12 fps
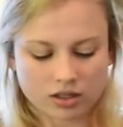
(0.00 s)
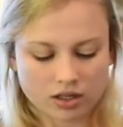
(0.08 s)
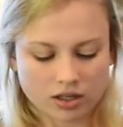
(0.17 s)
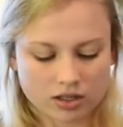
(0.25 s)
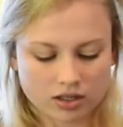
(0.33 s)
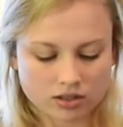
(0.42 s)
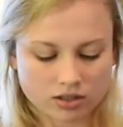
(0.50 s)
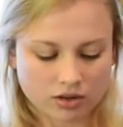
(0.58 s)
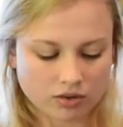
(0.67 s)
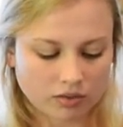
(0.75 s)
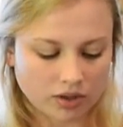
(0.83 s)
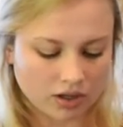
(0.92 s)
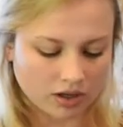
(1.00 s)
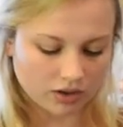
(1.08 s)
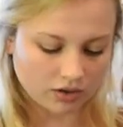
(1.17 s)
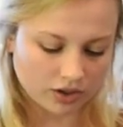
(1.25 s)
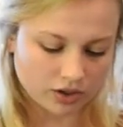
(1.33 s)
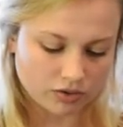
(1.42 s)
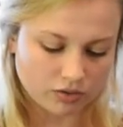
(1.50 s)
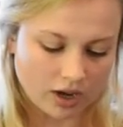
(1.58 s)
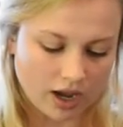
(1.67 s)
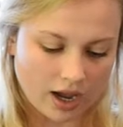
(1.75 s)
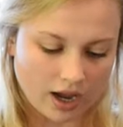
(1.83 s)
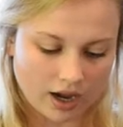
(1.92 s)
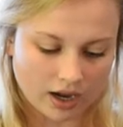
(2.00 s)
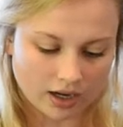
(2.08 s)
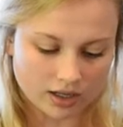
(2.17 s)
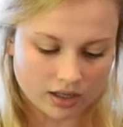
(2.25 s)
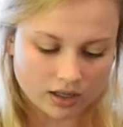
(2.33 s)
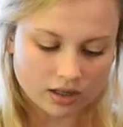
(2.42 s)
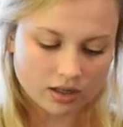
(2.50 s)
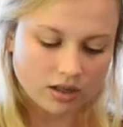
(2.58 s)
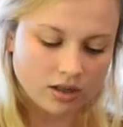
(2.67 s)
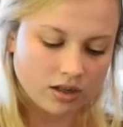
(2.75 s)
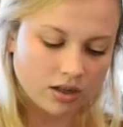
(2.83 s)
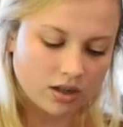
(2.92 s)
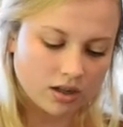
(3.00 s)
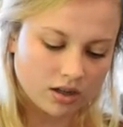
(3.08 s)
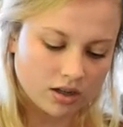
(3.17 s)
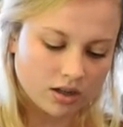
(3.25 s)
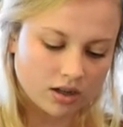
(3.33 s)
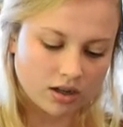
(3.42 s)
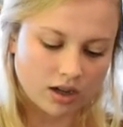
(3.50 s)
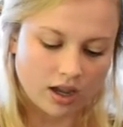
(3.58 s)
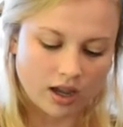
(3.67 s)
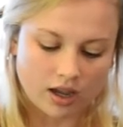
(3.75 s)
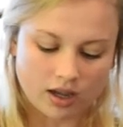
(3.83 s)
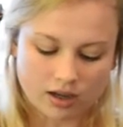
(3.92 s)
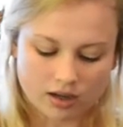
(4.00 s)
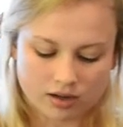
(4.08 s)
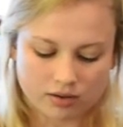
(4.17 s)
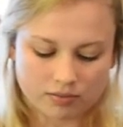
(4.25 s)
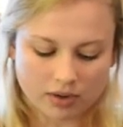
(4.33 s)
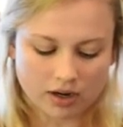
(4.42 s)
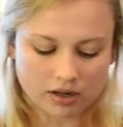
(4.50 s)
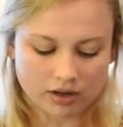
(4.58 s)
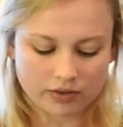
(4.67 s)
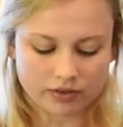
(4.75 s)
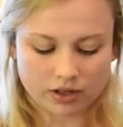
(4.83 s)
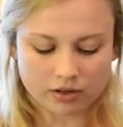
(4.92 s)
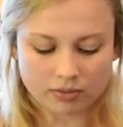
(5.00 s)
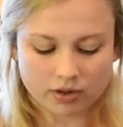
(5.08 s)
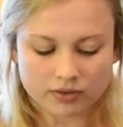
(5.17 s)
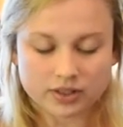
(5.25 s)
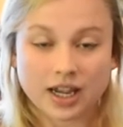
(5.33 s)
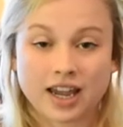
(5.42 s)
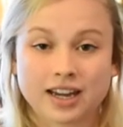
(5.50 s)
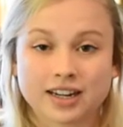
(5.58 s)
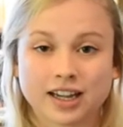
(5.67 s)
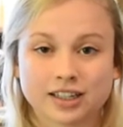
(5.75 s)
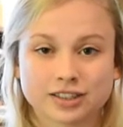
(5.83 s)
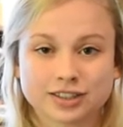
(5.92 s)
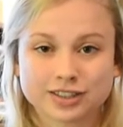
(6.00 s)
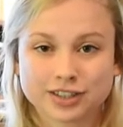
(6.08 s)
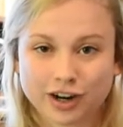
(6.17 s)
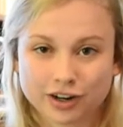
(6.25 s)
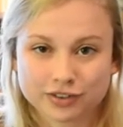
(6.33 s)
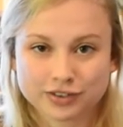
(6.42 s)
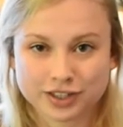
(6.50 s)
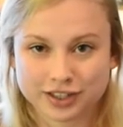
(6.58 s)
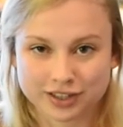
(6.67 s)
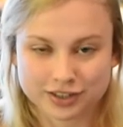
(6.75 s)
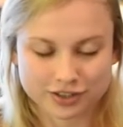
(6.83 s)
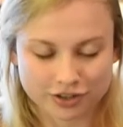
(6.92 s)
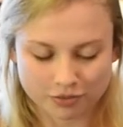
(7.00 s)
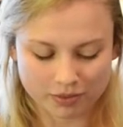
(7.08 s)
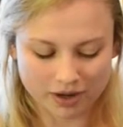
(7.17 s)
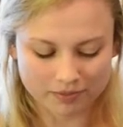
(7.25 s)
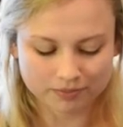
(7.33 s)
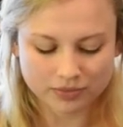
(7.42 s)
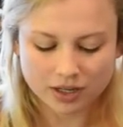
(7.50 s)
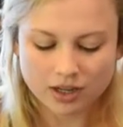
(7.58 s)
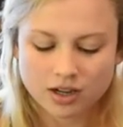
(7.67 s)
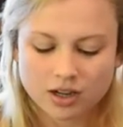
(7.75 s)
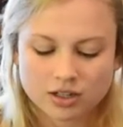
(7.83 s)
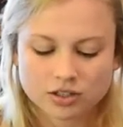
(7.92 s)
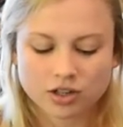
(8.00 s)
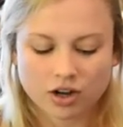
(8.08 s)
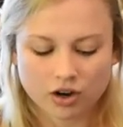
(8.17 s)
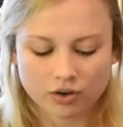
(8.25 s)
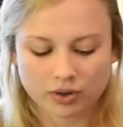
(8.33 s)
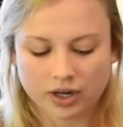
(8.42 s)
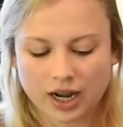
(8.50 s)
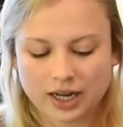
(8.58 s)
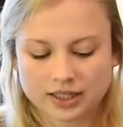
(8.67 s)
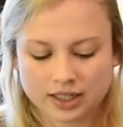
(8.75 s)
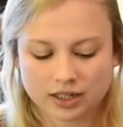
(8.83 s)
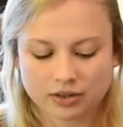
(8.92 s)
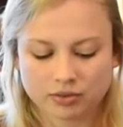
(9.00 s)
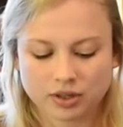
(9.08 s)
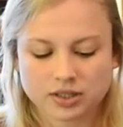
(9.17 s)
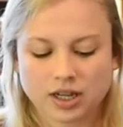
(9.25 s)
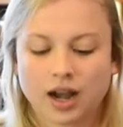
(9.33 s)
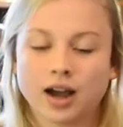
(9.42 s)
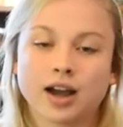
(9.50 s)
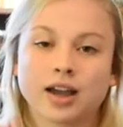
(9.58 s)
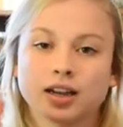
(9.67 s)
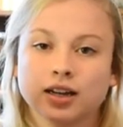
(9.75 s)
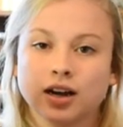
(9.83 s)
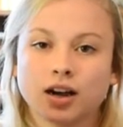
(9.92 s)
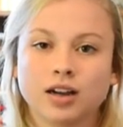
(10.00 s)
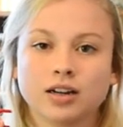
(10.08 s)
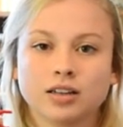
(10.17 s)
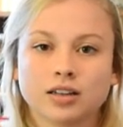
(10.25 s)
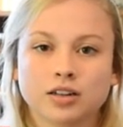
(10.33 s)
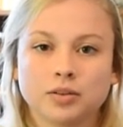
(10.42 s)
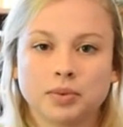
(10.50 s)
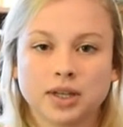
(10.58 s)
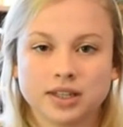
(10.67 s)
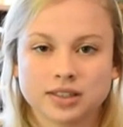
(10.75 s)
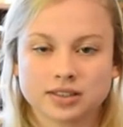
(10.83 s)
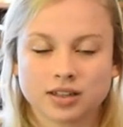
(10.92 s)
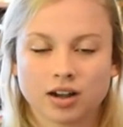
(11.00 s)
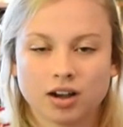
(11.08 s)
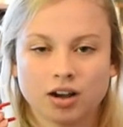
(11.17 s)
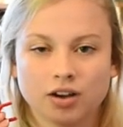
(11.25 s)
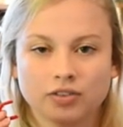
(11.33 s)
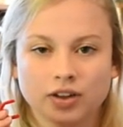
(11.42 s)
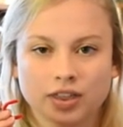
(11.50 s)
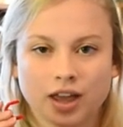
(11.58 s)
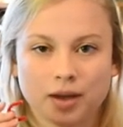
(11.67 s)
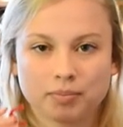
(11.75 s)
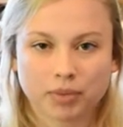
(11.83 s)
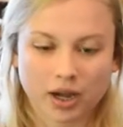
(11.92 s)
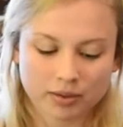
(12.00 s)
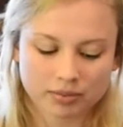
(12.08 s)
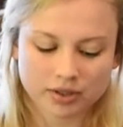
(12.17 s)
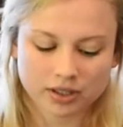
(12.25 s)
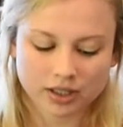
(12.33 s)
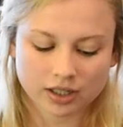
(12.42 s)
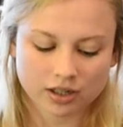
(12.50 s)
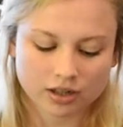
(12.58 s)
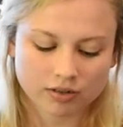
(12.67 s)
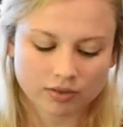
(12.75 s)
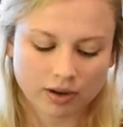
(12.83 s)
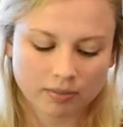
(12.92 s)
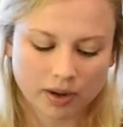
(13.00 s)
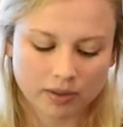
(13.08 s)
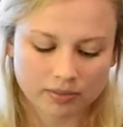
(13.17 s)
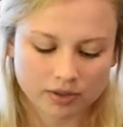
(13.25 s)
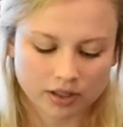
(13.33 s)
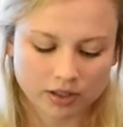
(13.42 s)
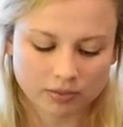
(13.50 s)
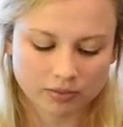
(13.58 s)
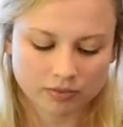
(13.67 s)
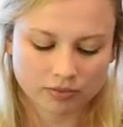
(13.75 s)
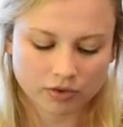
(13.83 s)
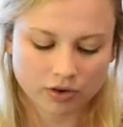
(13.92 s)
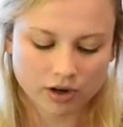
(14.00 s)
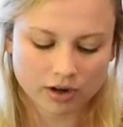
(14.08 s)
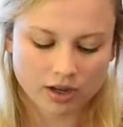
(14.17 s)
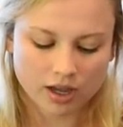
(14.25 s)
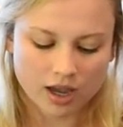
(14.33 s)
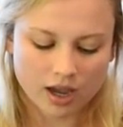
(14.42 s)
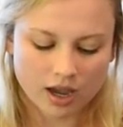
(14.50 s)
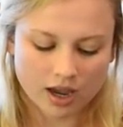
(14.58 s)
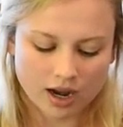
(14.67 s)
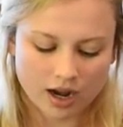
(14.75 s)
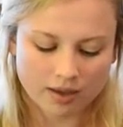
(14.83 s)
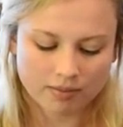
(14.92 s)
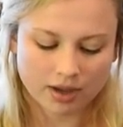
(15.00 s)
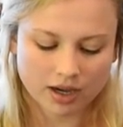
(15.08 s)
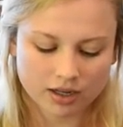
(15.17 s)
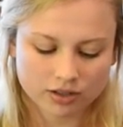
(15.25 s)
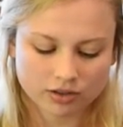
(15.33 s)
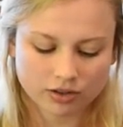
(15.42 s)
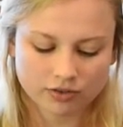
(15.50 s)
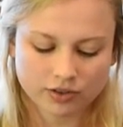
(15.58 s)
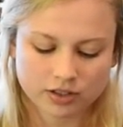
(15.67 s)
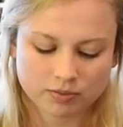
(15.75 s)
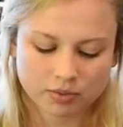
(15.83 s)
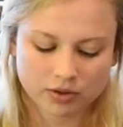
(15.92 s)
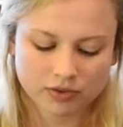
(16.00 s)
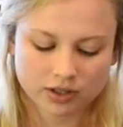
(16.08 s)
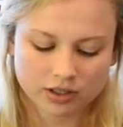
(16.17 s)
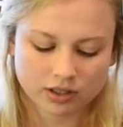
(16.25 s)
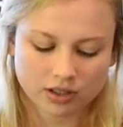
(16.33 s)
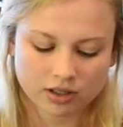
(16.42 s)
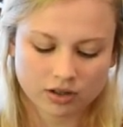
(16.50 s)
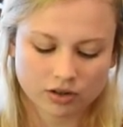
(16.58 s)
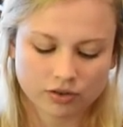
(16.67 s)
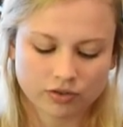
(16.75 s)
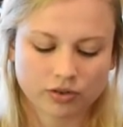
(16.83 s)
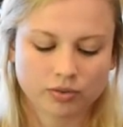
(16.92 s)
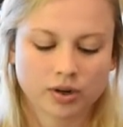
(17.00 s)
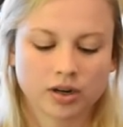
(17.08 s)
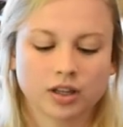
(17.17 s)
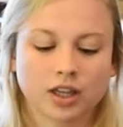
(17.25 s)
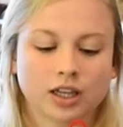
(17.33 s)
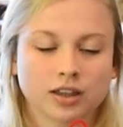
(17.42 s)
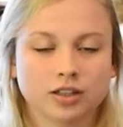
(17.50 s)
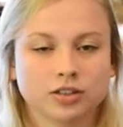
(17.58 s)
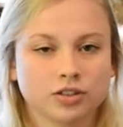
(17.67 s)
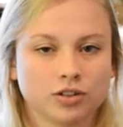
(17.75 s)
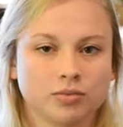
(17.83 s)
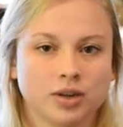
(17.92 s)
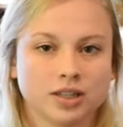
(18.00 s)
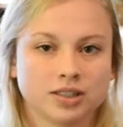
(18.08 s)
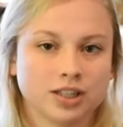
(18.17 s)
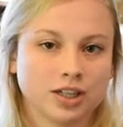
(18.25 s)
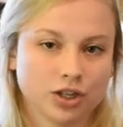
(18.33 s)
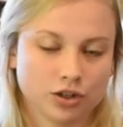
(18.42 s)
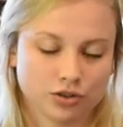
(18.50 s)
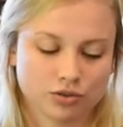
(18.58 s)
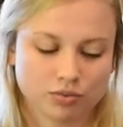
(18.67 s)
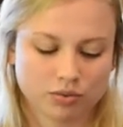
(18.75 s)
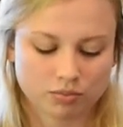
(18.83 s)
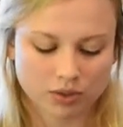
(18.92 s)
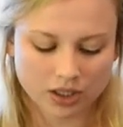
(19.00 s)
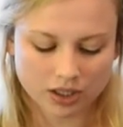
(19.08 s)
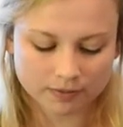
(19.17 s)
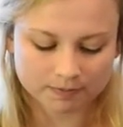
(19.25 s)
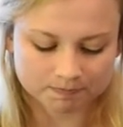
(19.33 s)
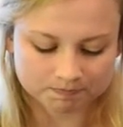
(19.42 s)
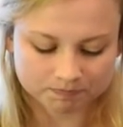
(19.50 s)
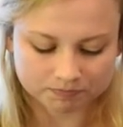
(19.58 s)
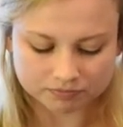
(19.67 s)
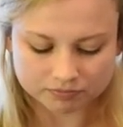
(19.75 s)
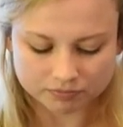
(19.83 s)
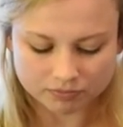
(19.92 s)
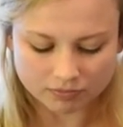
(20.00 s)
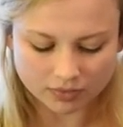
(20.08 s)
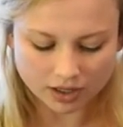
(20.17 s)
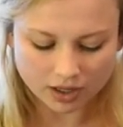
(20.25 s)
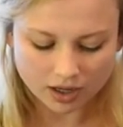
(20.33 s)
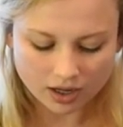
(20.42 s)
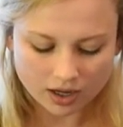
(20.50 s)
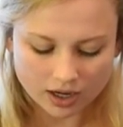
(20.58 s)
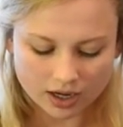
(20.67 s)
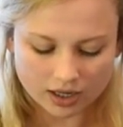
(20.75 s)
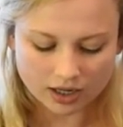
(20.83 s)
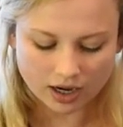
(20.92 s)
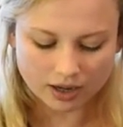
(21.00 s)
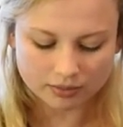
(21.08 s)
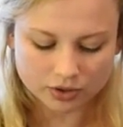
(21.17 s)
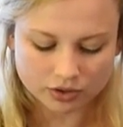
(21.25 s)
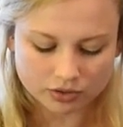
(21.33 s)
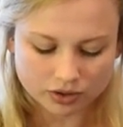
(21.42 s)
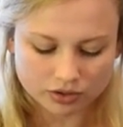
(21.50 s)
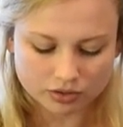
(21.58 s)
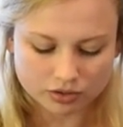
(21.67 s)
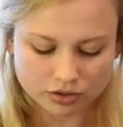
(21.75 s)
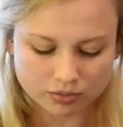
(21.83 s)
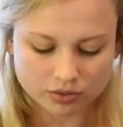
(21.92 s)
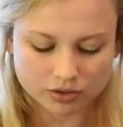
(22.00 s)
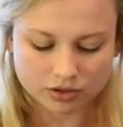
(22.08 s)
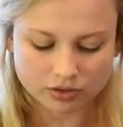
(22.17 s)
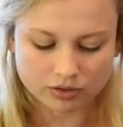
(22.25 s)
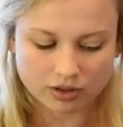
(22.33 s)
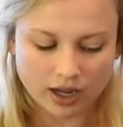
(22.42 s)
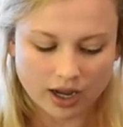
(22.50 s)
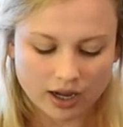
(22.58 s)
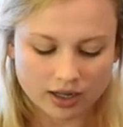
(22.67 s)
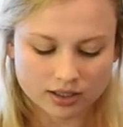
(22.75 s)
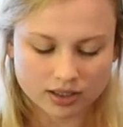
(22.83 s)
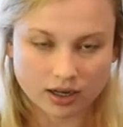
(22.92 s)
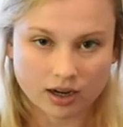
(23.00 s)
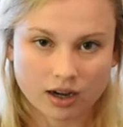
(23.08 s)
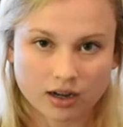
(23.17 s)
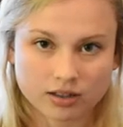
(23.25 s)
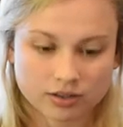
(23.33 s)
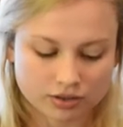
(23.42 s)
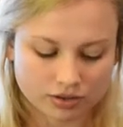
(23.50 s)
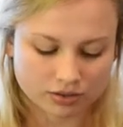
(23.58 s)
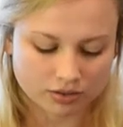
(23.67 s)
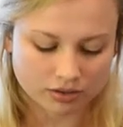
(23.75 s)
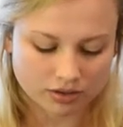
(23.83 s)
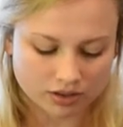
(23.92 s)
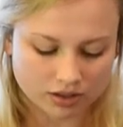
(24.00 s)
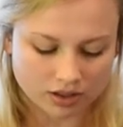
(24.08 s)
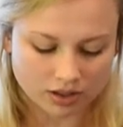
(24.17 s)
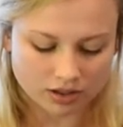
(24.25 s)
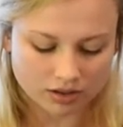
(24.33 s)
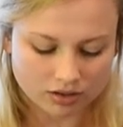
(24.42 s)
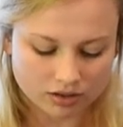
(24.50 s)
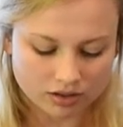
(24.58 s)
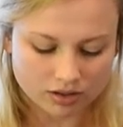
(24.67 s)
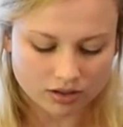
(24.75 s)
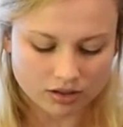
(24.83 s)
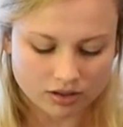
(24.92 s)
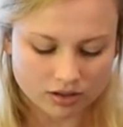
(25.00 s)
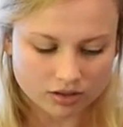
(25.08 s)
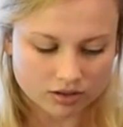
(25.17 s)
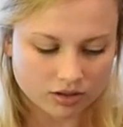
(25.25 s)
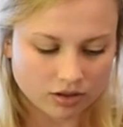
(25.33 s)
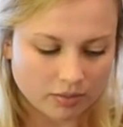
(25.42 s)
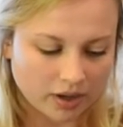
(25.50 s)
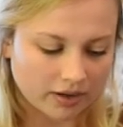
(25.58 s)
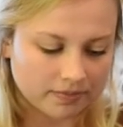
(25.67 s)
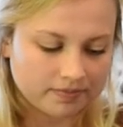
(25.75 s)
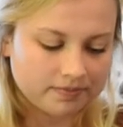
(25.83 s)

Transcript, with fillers: is we are going to add a pair of earmuffs and a scarf to the snowman. So what I did was I cut a little piece of that pipe cleaner, red pipe cleaner before, and I made it so it fits perfectly over where like the snowman's ears would be. And I'm just going to super glue that onto the snowman.